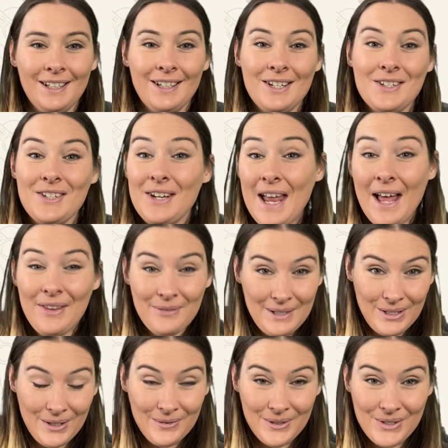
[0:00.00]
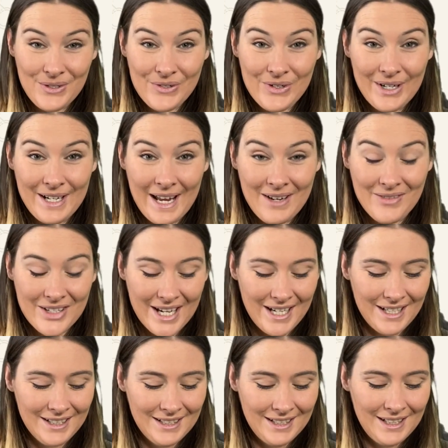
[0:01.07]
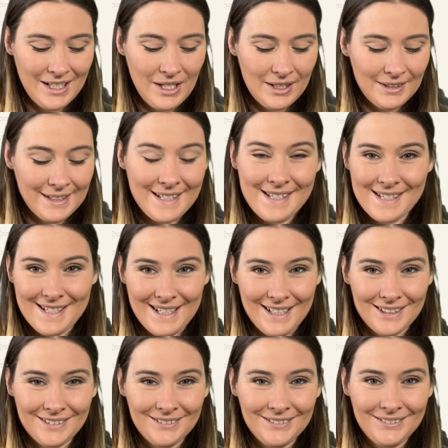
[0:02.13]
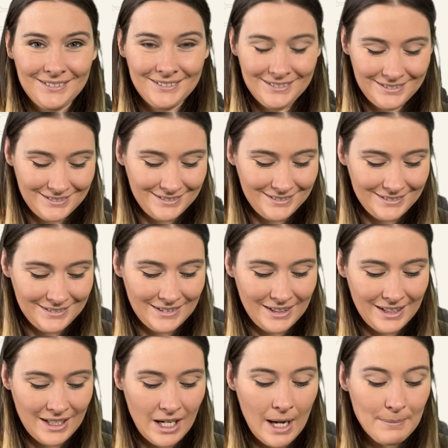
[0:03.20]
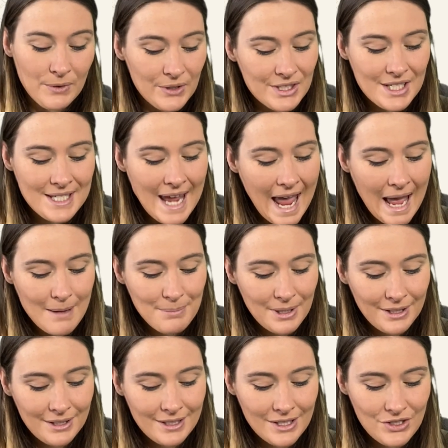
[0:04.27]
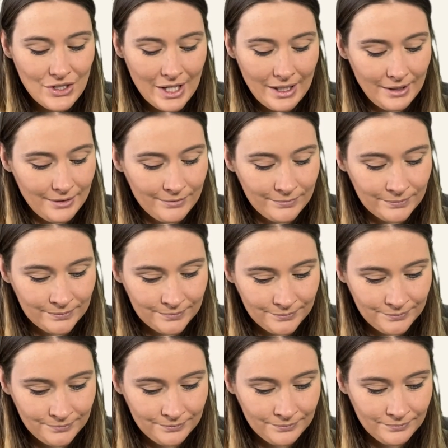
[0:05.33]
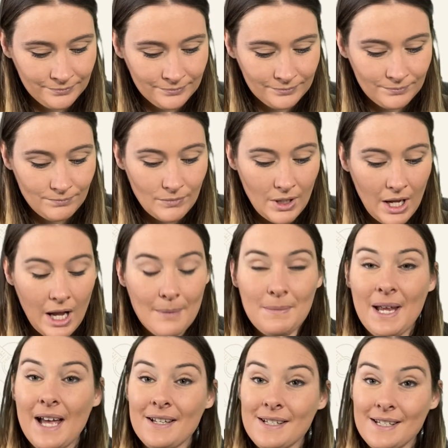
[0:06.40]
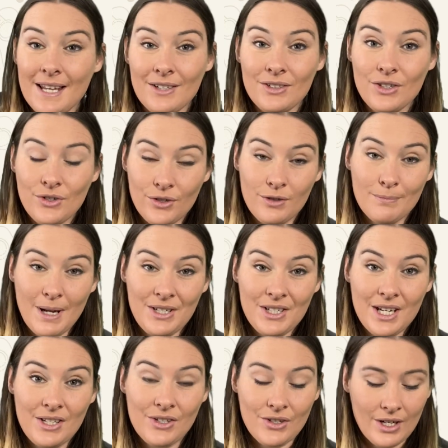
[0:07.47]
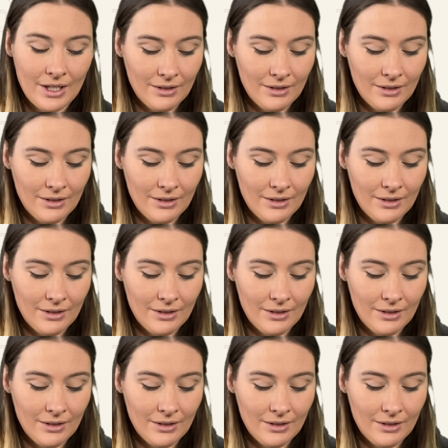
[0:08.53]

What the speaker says: So now that we know what the string names are, let's start. I'm going to tap the G. I'm now set to tune my G string.